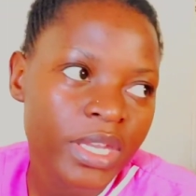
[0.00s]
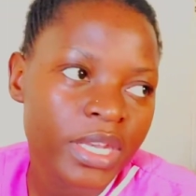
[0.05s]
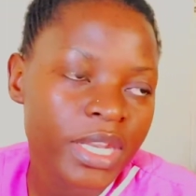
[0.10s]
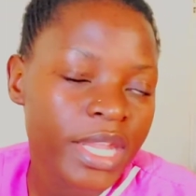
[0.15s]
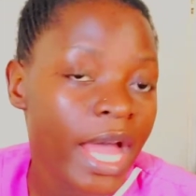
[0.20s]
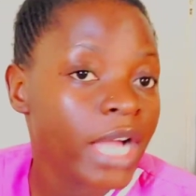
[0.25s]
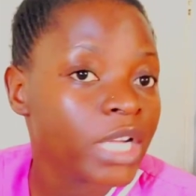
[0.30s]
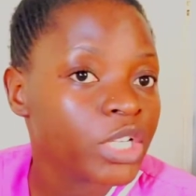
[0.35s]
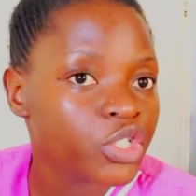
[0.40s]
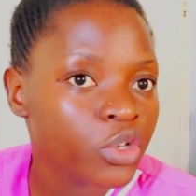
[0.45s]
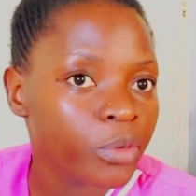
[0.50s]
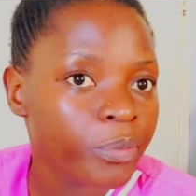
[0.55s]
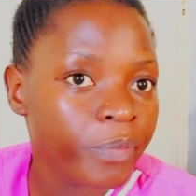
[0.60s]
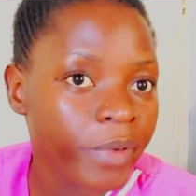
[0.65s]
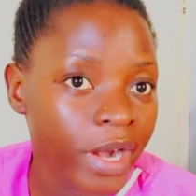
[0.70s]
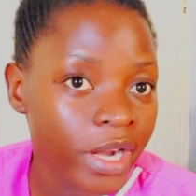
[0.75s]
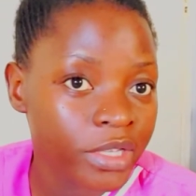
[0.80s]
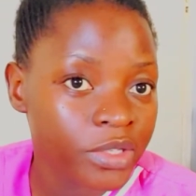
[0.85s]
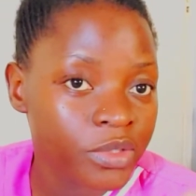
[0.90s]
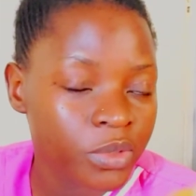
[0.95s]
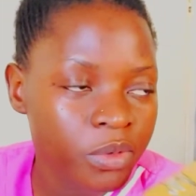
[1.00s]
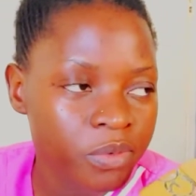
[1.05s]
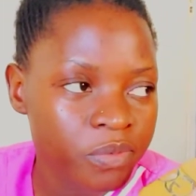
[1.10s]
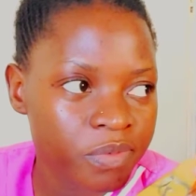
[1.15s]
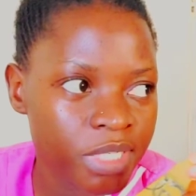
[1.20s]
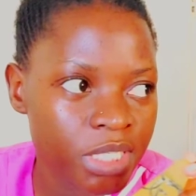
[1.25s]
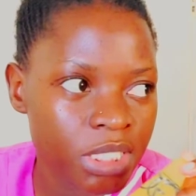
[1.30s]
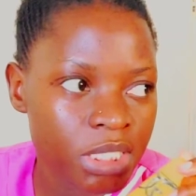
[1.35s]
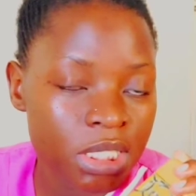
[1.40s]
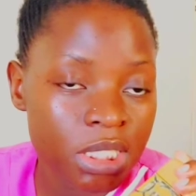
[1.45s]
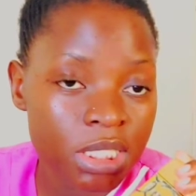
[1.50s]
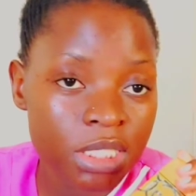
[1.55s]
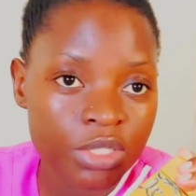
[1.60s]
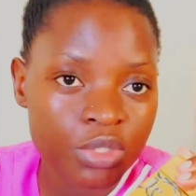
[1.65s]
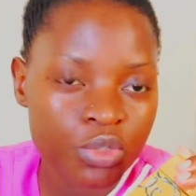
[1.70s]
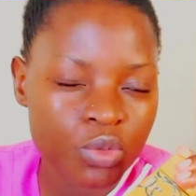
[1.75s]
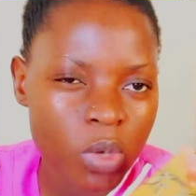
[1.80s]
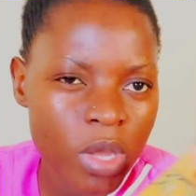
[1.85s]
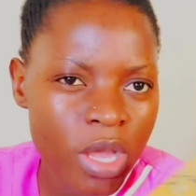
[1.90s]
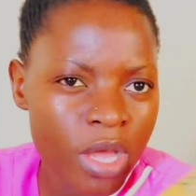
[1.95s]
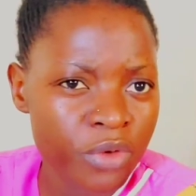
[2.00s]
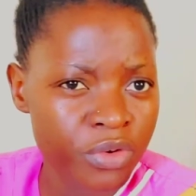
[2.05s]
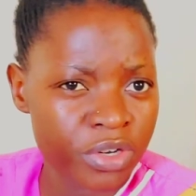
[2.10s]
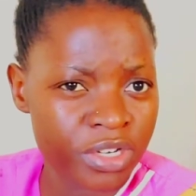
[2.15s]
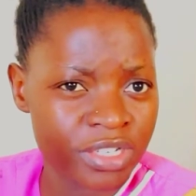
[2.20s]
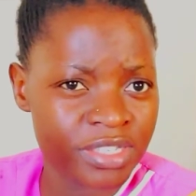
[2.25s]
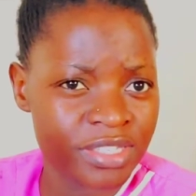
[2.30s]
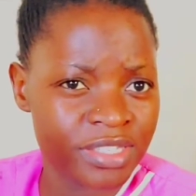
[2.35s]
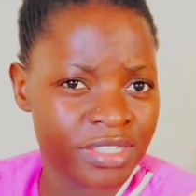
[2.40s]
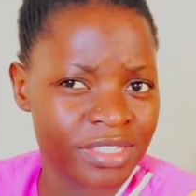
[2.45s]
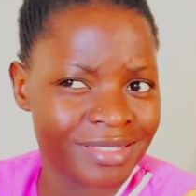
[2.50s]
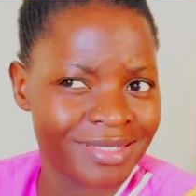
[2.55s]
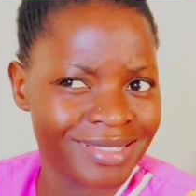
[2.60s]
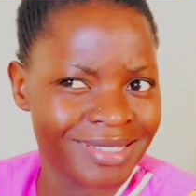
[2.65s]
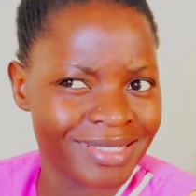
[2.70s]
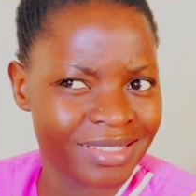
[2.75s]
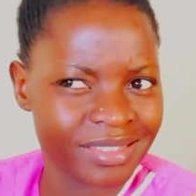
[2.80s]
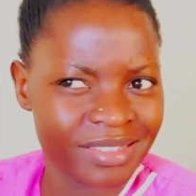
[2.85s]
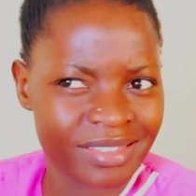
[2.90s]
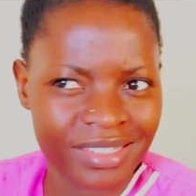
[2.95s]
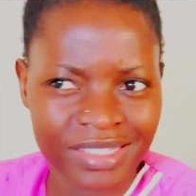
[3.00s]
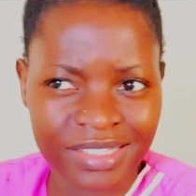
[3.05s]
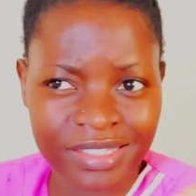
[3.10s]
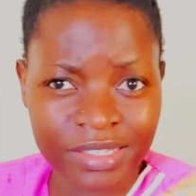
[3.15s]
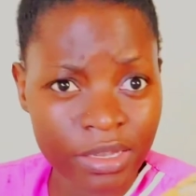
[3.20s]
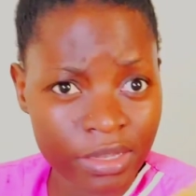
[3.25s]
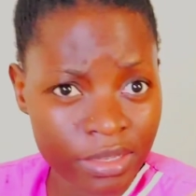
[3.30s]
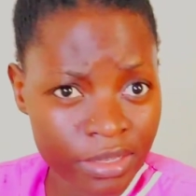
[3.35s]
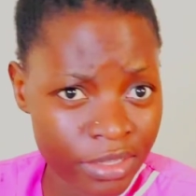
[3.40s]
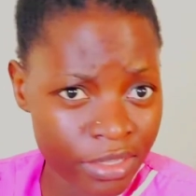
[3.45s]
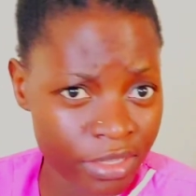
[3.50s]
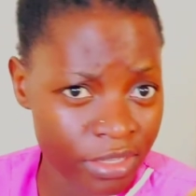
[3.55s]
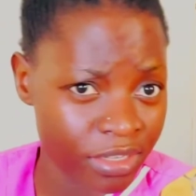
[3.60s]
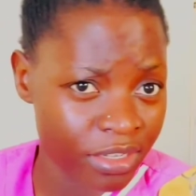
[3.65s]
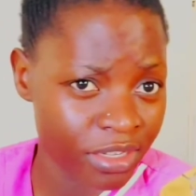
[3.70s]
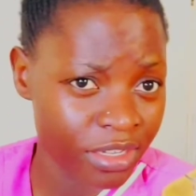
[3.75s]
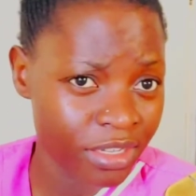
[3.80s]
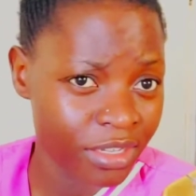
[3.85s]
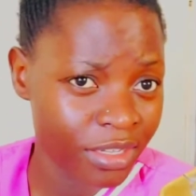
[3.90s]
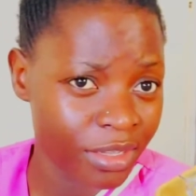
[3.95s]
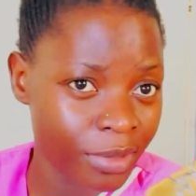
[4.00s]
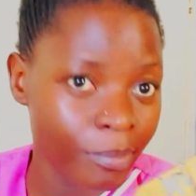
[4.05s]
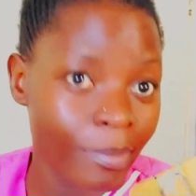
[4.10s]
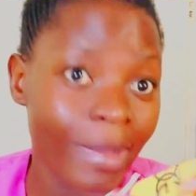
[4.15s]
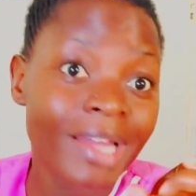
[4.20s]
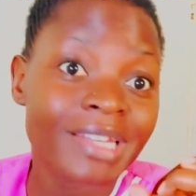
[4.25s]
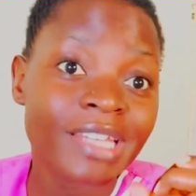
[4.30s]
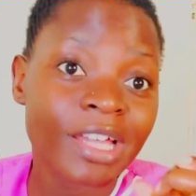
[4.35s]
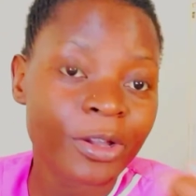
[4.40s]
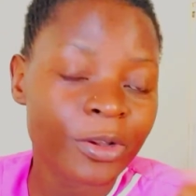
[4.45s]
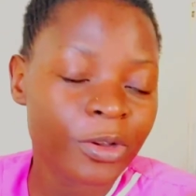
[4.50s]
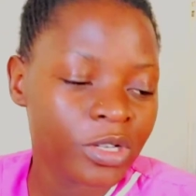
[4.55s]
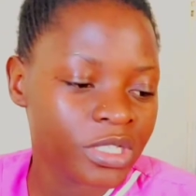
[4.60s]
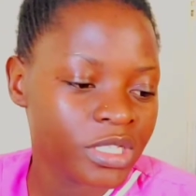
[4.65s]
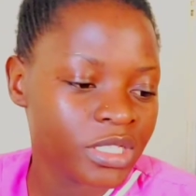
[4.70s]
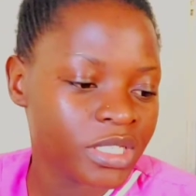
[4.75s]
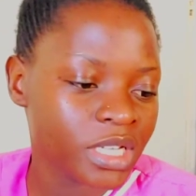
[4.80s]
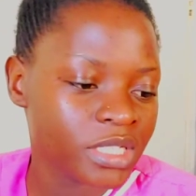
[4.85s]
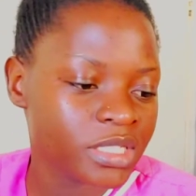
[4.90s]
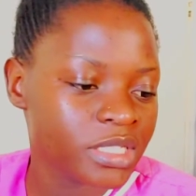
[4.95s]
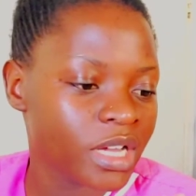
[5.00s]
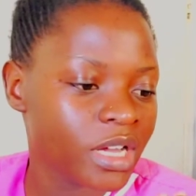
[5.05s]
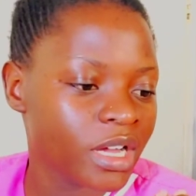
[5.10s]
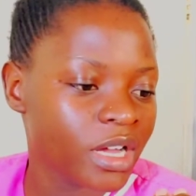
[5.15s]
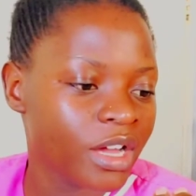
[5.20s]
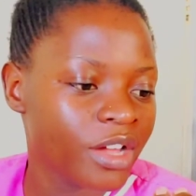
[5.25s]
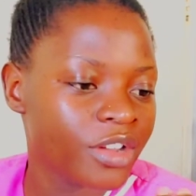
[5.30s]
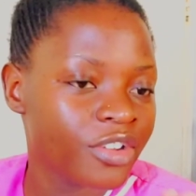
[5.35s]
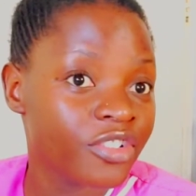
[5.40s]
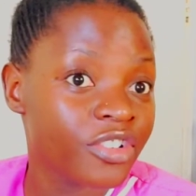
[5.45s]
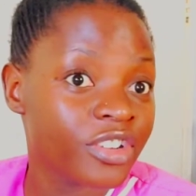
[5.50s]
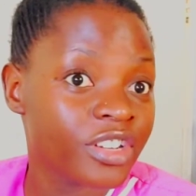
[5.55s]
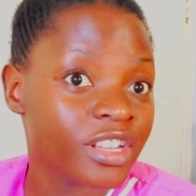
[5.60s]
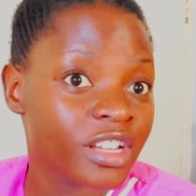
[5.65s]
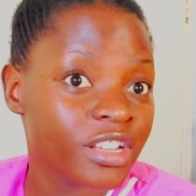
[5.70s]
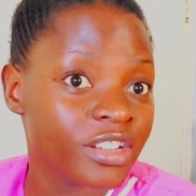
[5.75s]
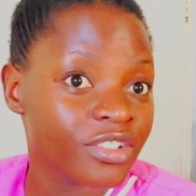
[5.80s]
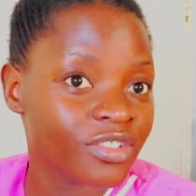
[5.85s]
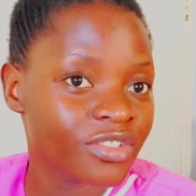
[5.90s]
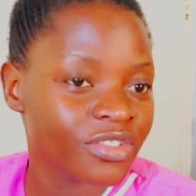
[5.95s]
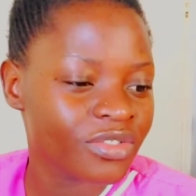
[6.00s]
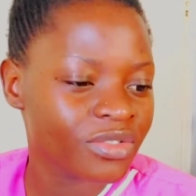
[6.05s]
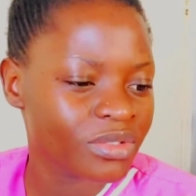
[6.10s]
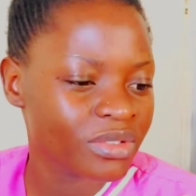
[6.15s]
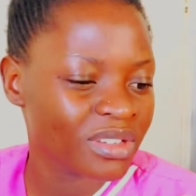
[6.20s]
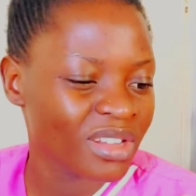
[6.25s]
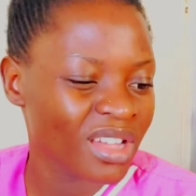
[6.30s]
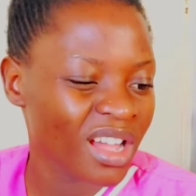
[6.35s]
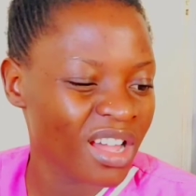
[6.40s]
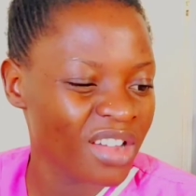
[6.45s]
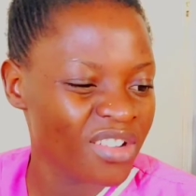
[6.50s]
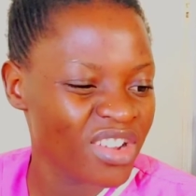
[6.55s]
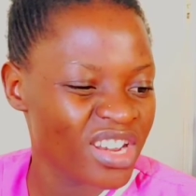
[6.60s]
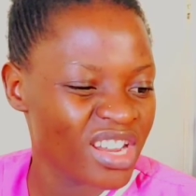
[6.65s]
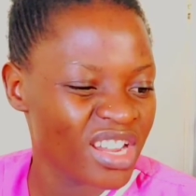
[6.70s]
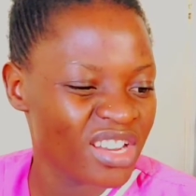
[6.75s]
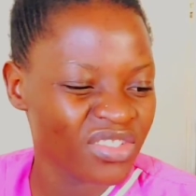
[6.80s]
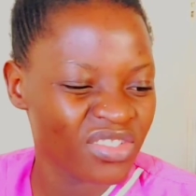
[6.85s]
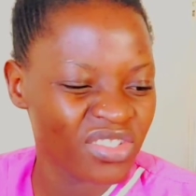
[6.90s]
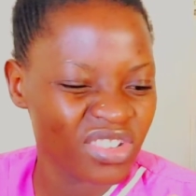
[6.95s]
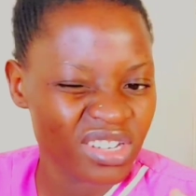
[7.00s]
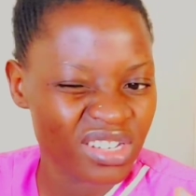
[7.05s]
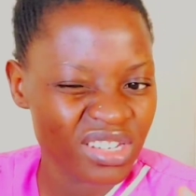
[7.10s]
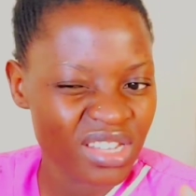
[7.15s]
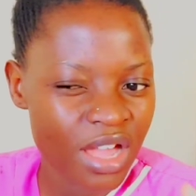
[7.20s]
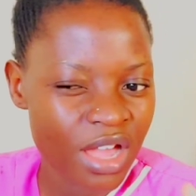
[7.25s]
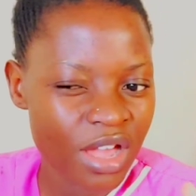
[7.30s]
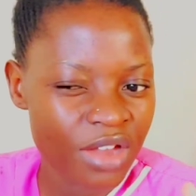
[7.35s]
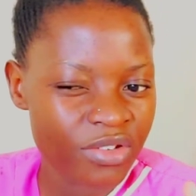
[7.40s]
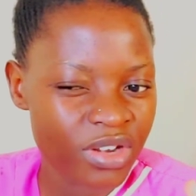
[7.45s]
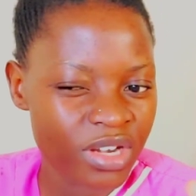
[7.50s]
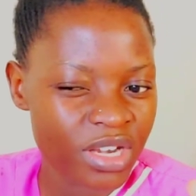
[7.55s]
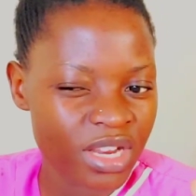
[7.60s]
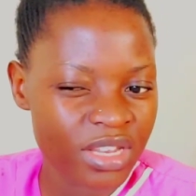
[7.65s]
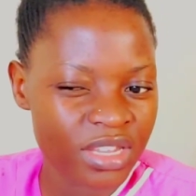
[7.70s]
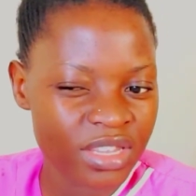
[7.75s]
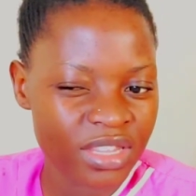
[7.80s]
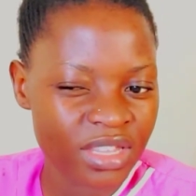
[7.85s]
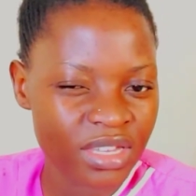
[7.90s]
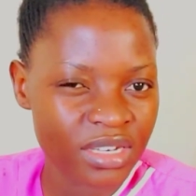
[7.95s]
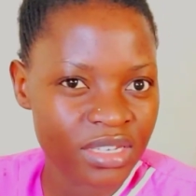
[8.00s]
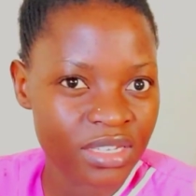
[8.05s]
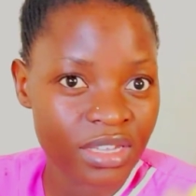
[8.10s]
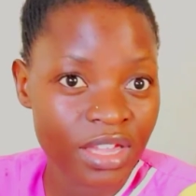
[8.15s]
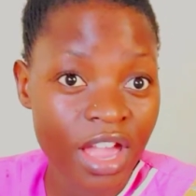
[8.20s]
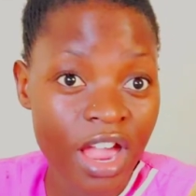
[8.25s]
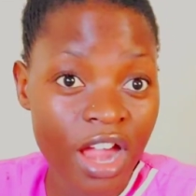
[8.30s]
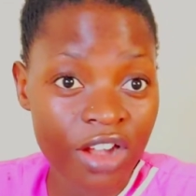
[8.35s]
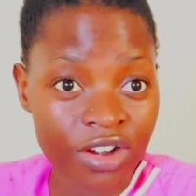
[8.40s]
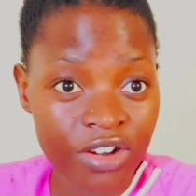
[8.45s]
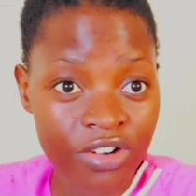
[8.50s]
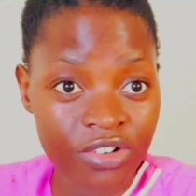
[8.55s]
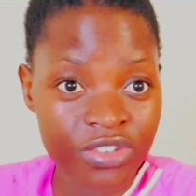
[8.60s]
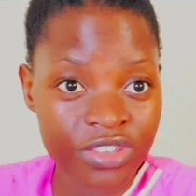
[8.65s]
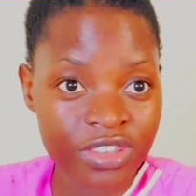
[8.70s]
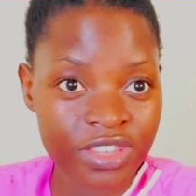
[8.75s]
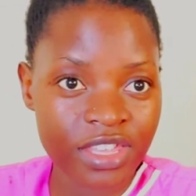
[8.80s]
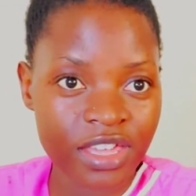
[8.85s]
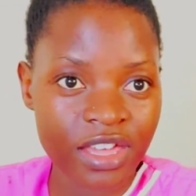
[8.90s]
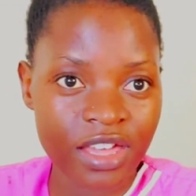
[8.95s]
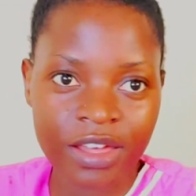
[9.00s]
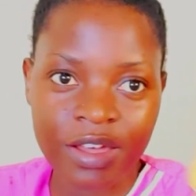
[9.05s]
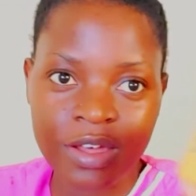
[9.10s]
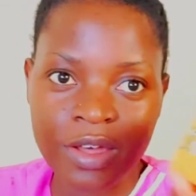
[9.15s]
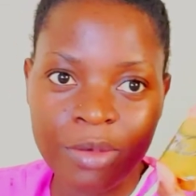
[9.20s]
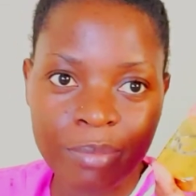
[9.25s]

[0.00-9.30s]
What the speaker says: The actual price of this is 260 something, but I got it at 120, 130, around there.